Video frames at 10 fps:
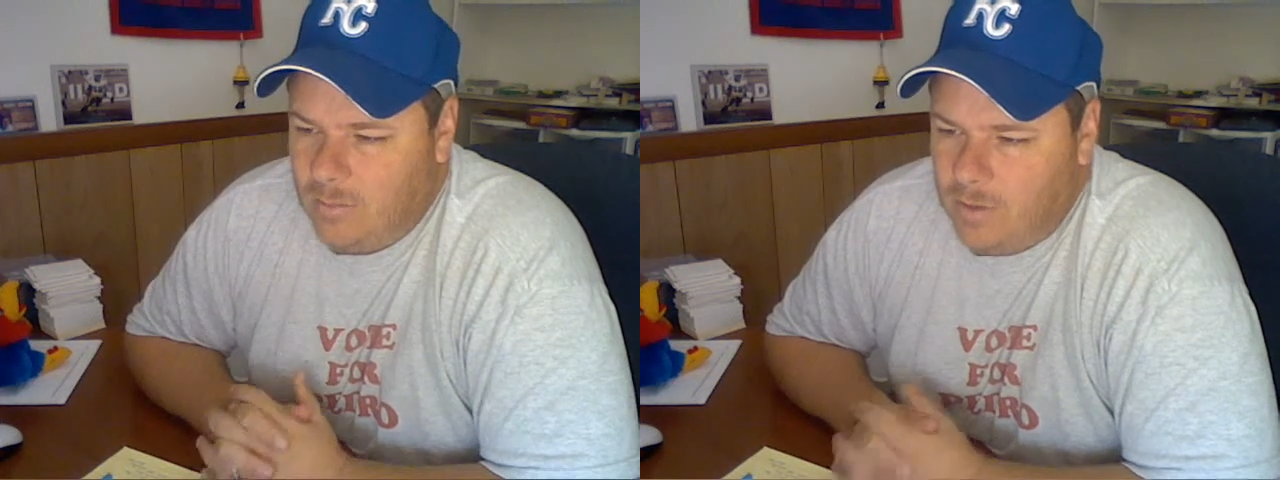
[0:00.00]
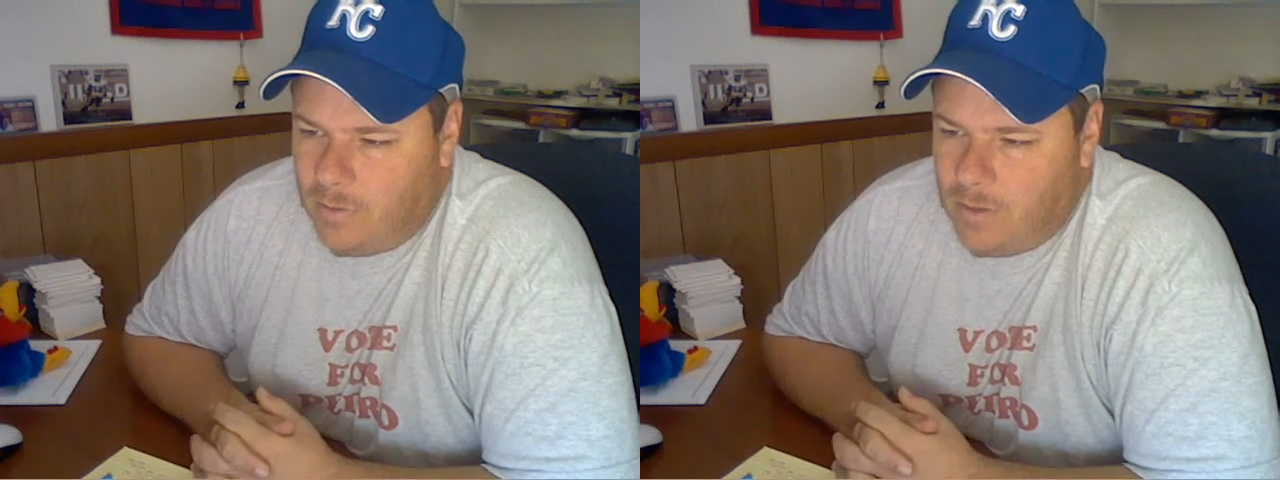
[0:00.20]

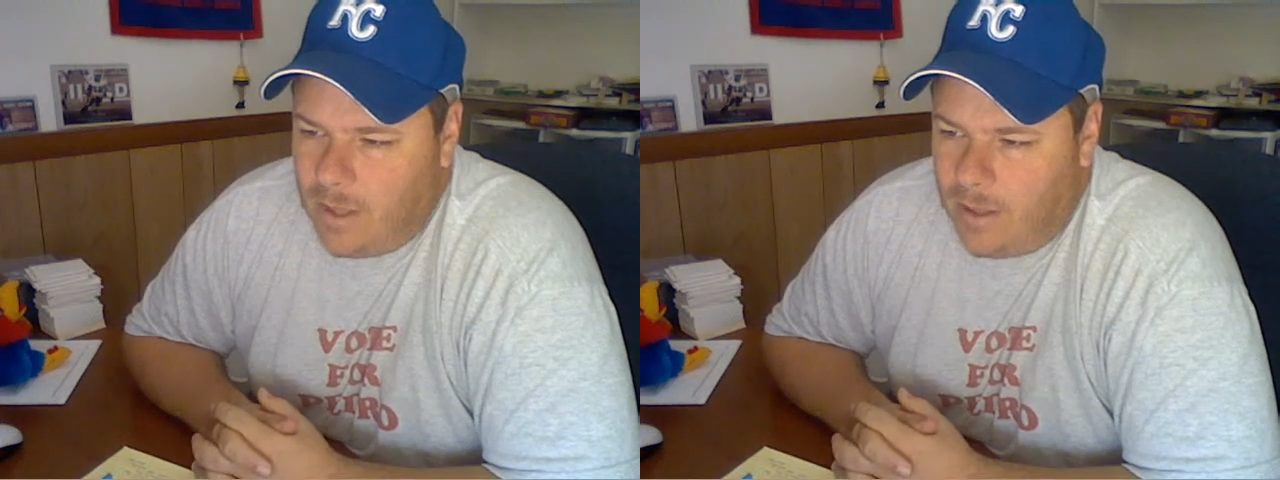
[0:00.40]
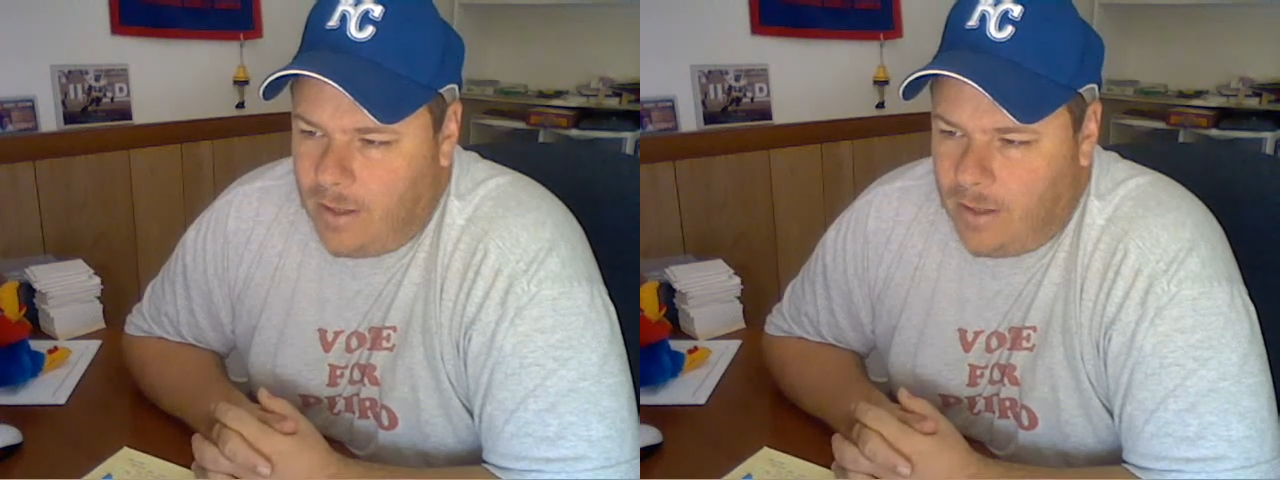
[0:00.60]
So,
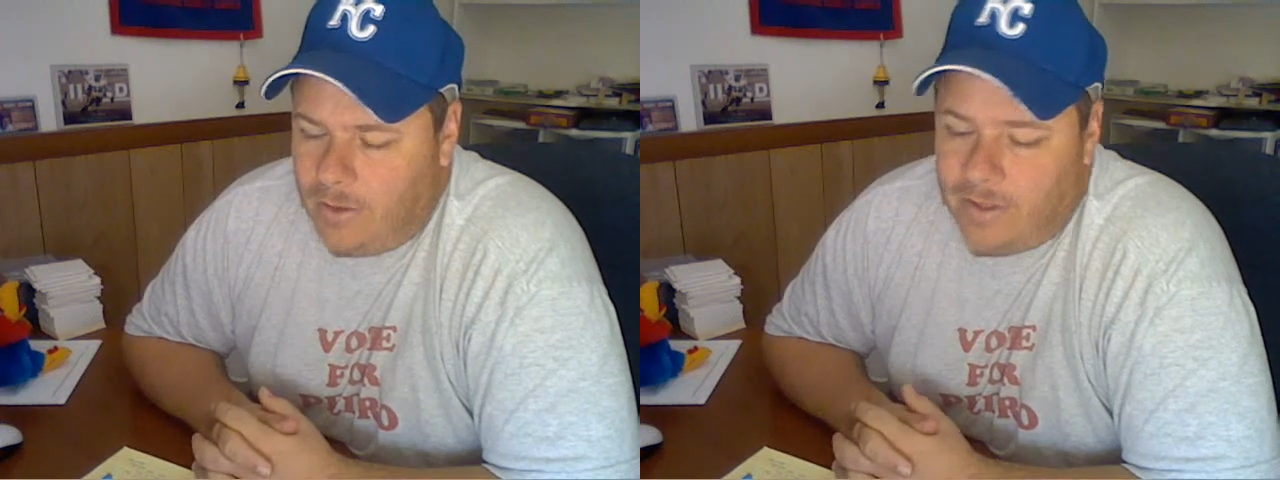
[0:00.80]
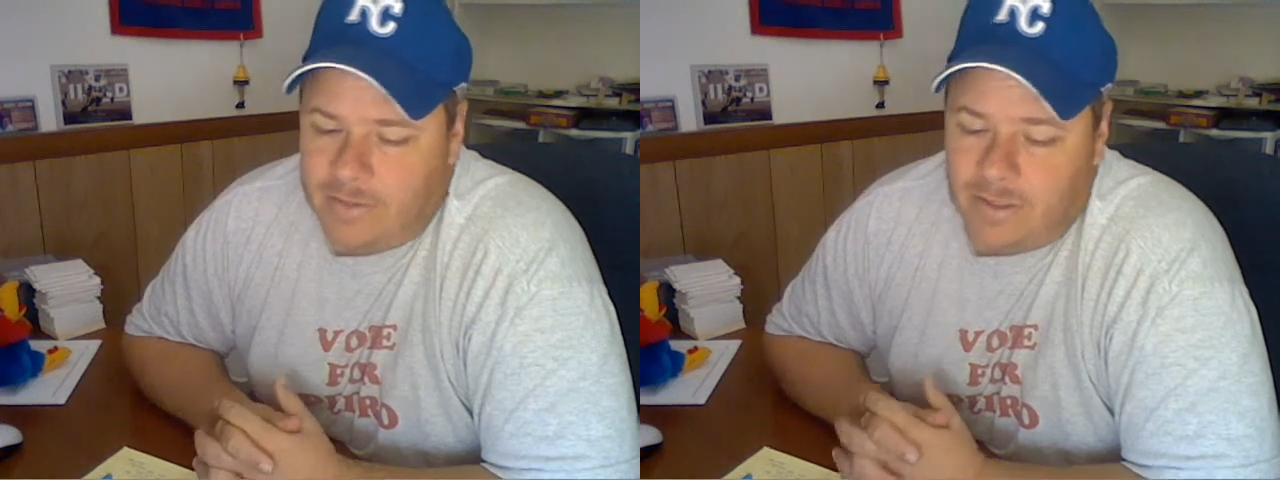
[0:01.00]

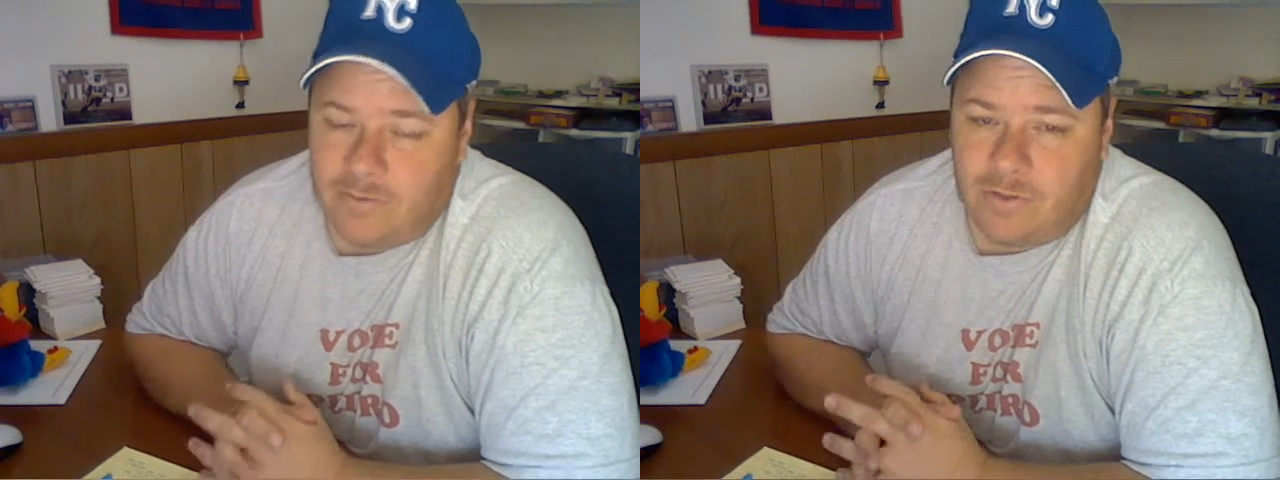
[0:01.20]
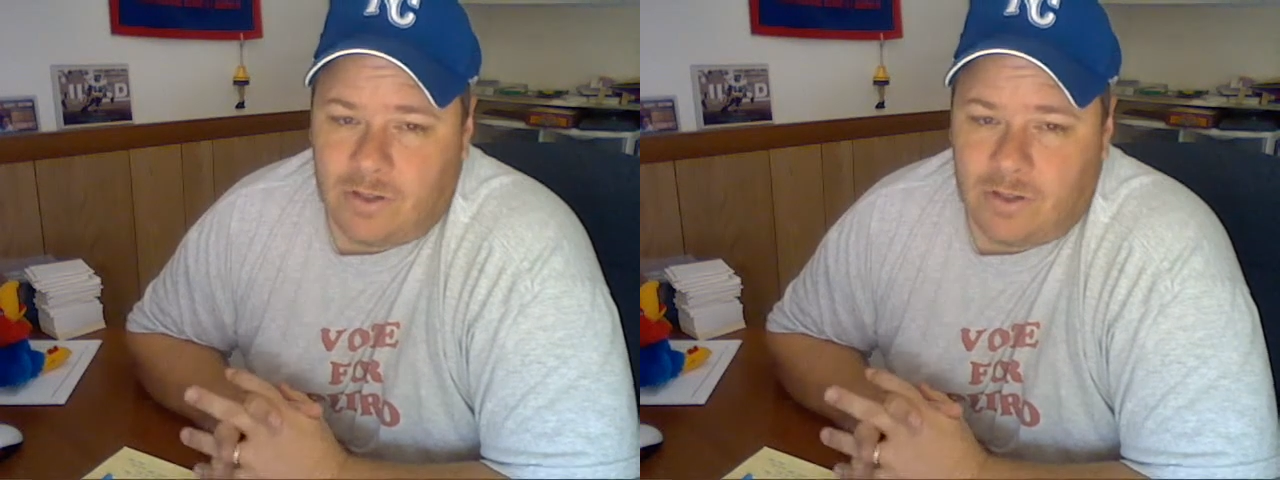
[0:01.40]
Eric, thanks for the